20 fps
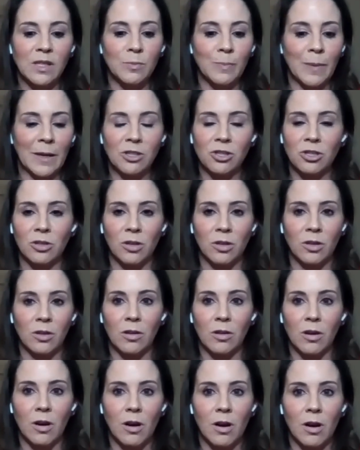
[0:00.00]
special
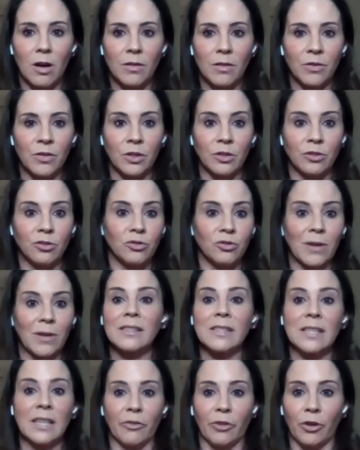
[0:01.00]
the
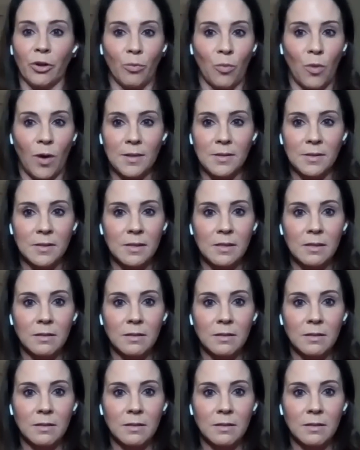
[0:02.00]
dressing room was.